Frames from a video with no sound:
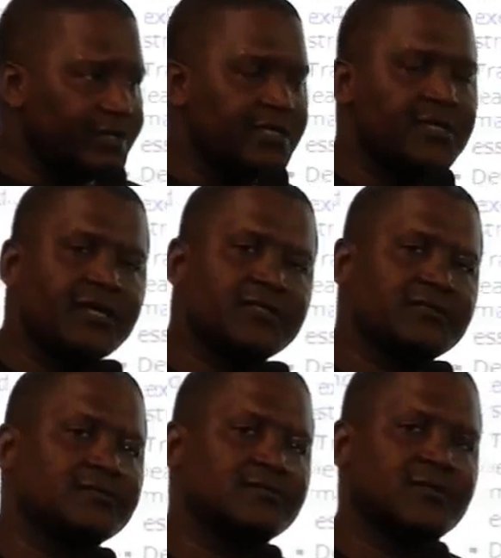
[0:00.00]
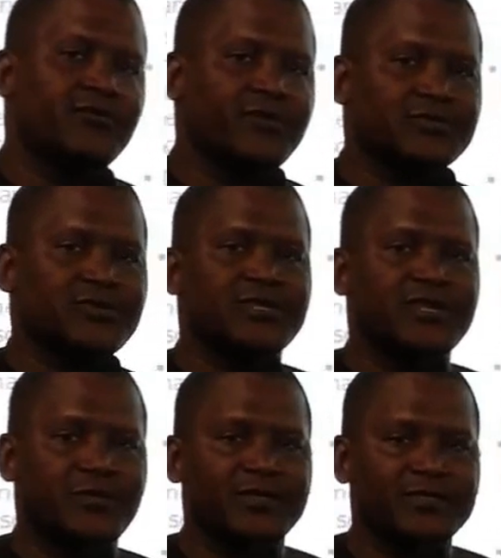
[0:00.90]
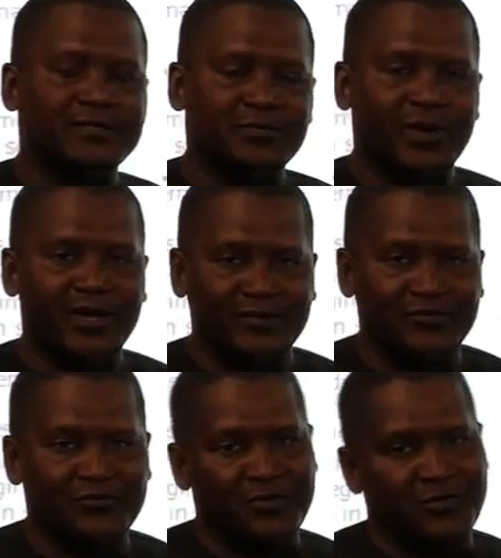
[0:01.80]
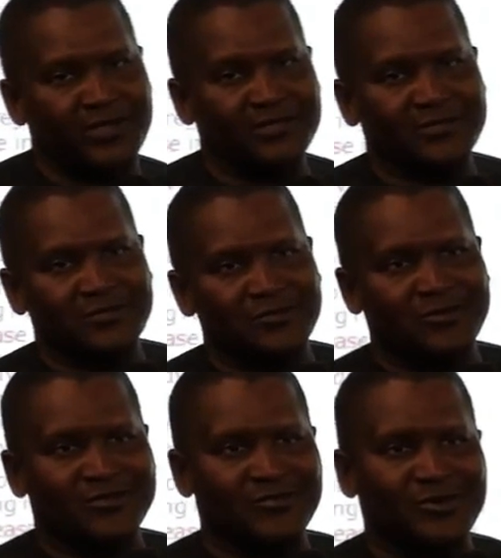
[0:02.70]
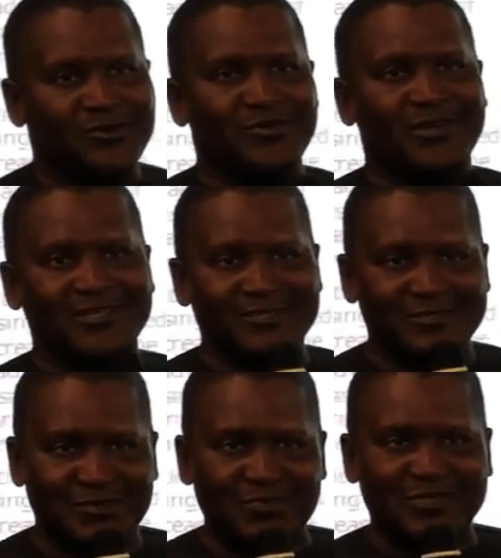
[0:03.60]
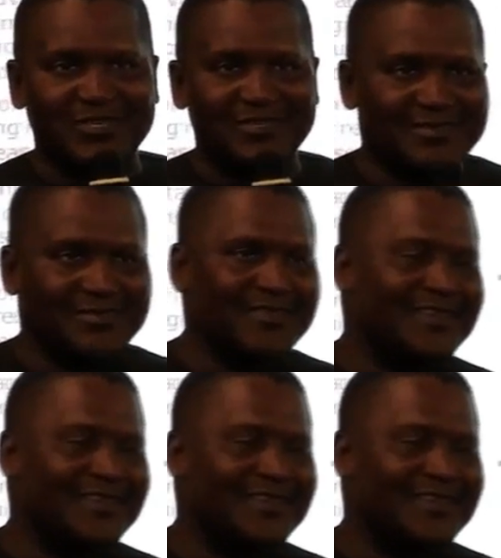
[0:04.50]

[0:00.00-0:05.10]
We did that. Eventually, NEPA didn't buy it from us, so it's one of the lessons of business.